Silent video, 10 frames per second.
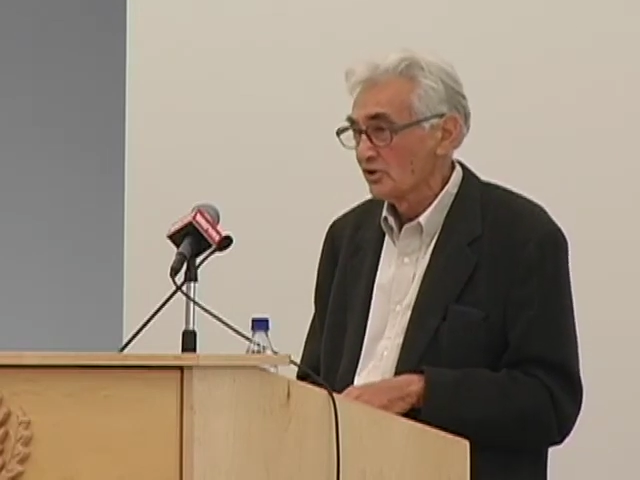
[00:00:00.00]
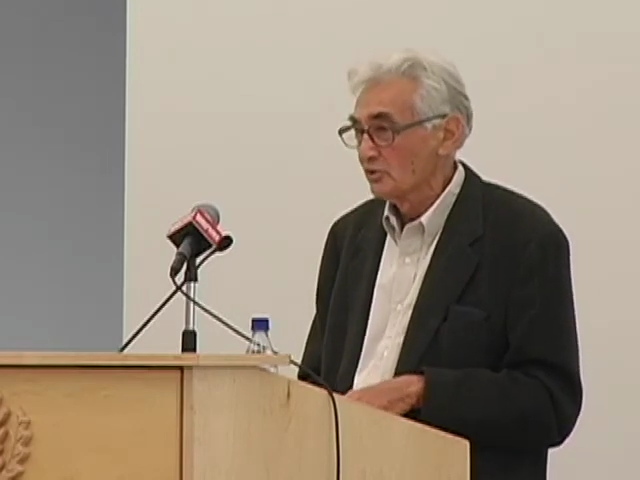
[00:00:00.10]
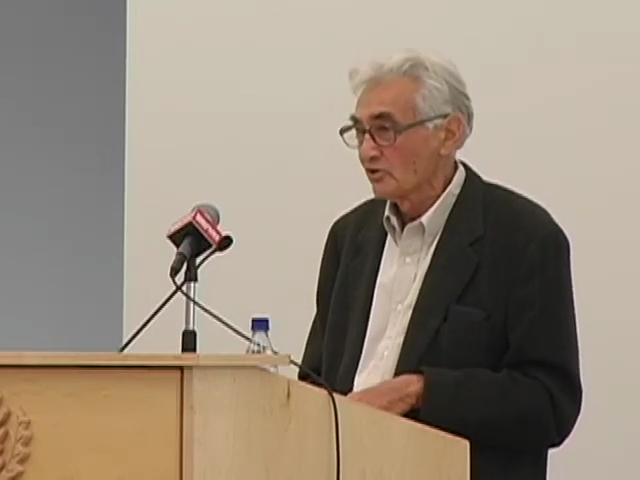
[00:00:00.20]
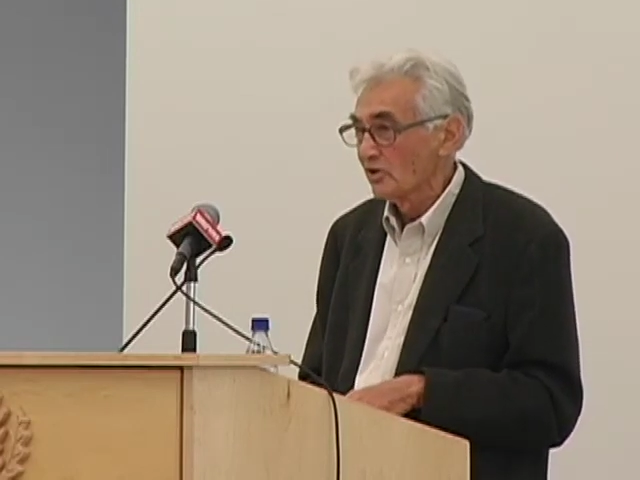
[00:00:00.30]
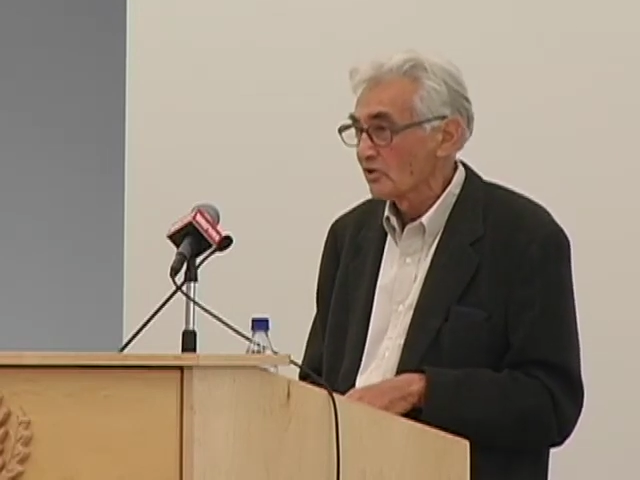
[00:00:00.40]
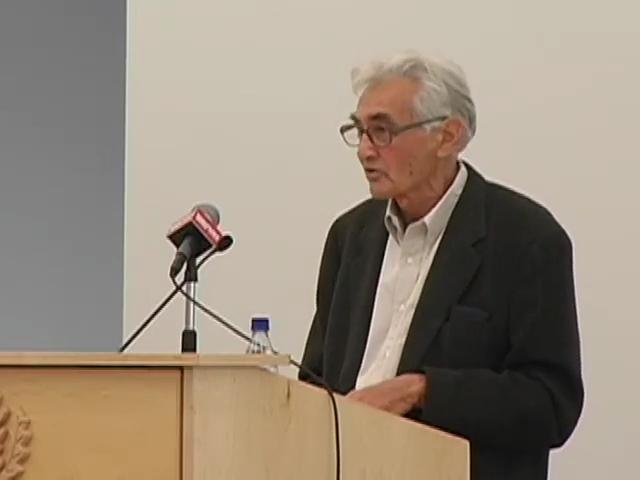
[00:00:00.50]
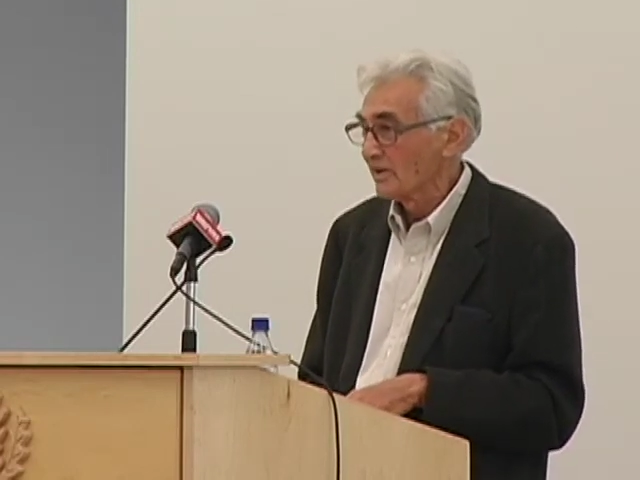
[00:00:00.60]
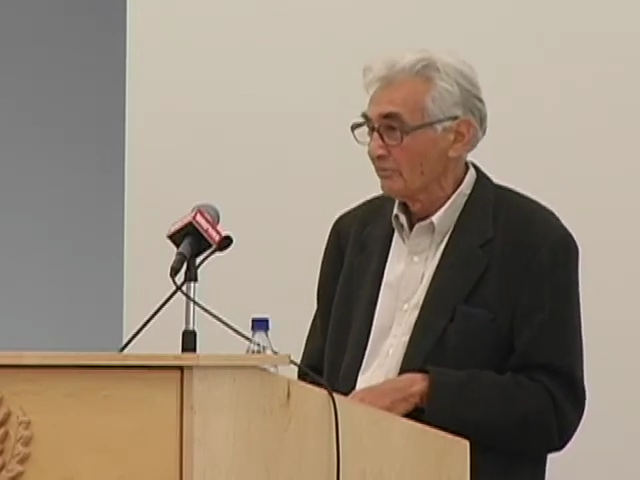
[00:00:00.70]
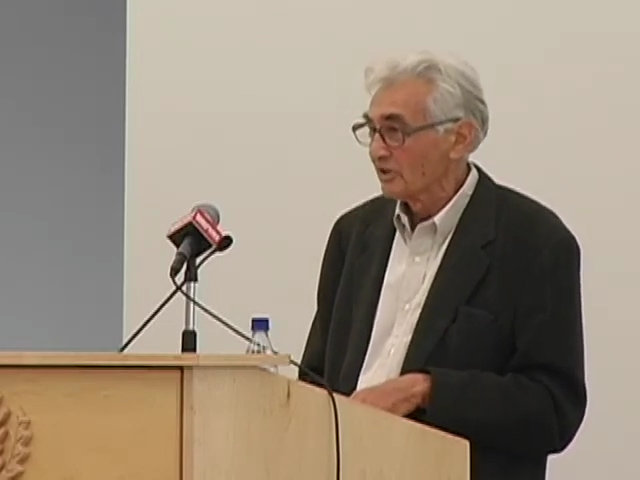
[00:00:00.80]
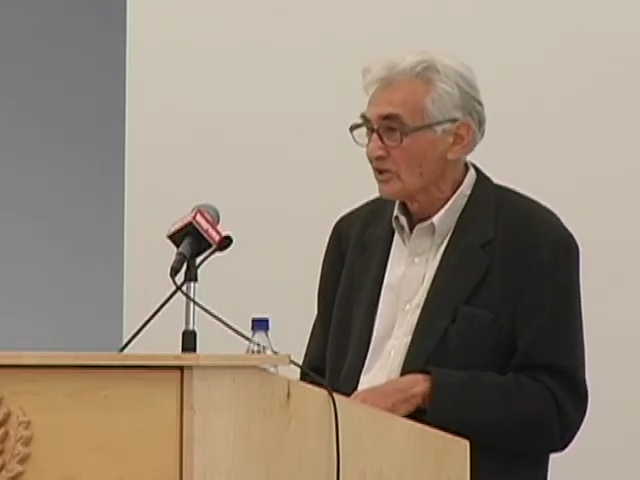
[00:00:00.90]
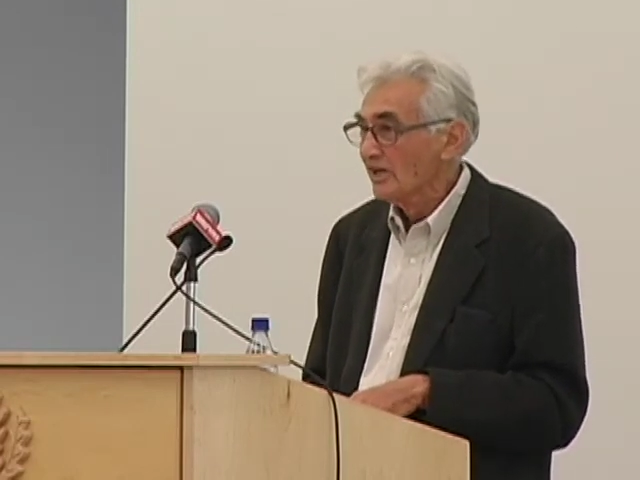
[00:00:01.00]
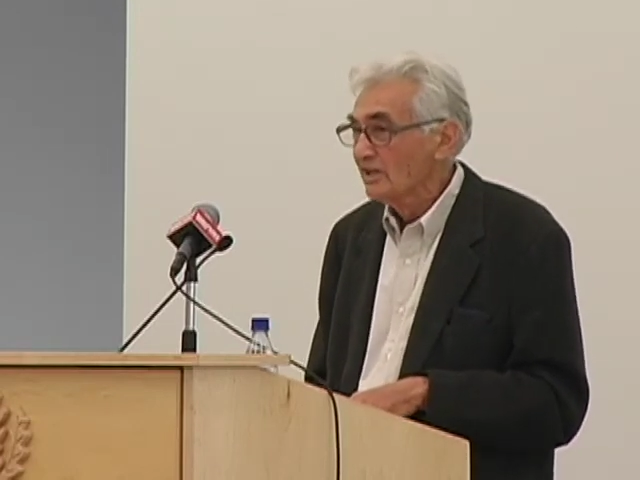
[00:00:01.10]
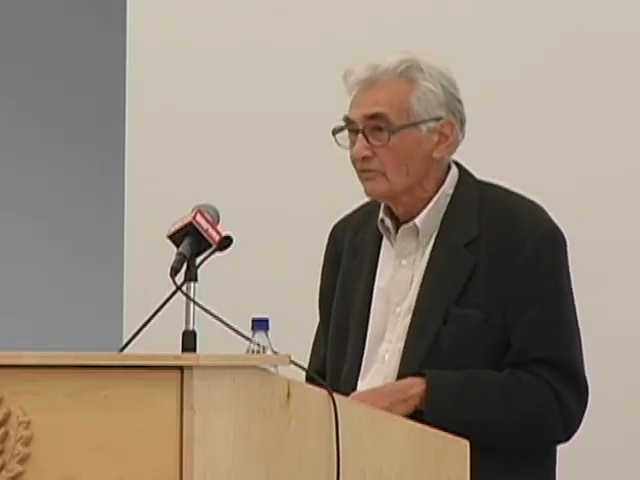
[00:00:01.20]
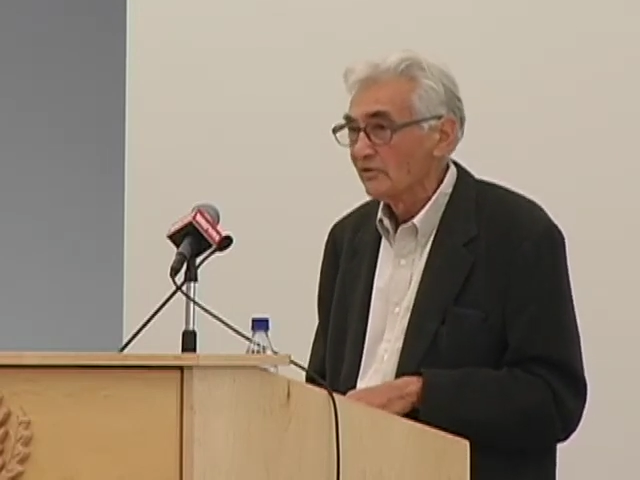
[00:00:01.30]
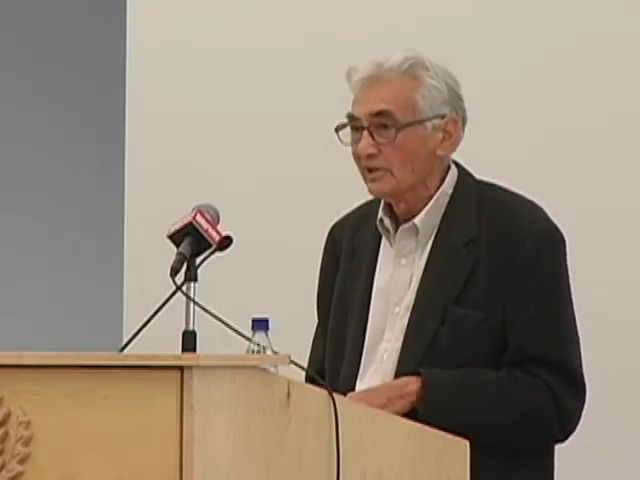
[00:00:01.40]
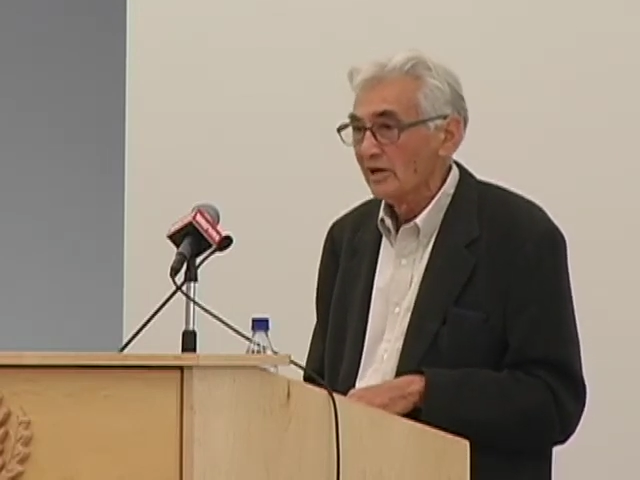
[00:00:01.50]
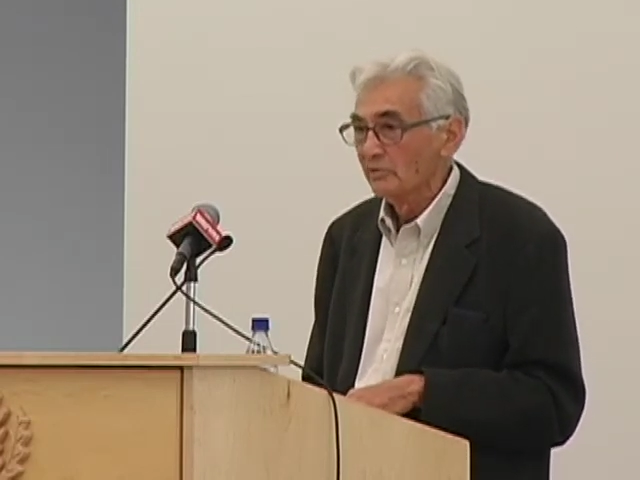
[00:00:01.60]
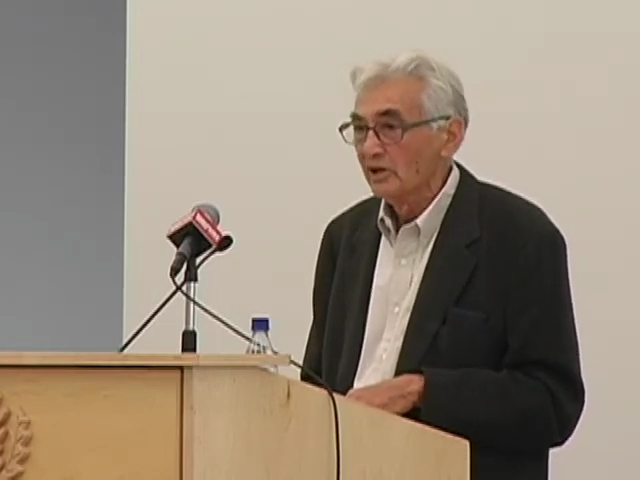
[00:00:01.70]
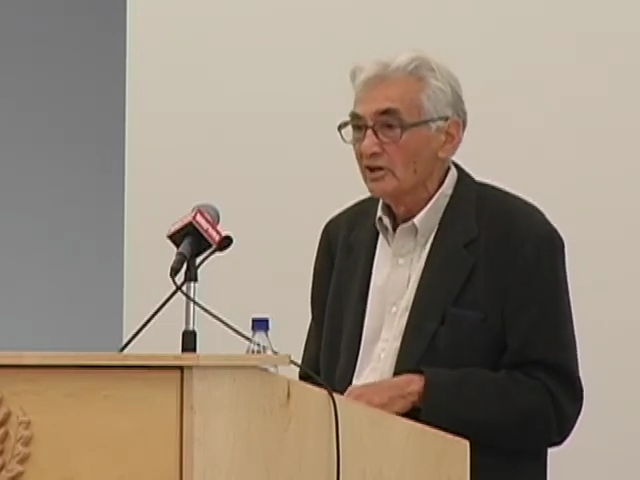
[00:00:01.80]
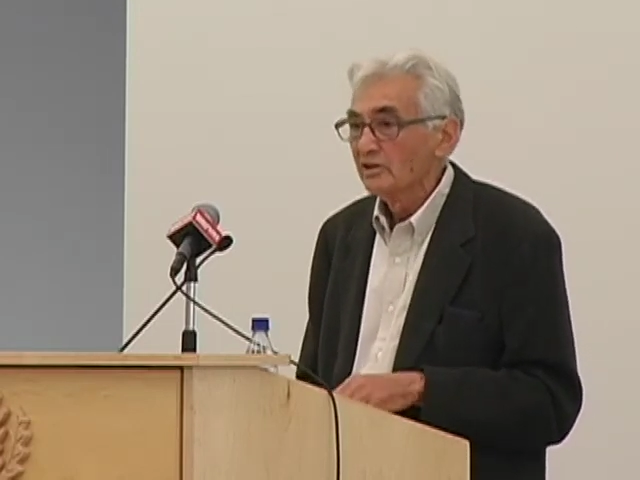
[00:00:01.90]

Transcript: use to describe this phenomenon.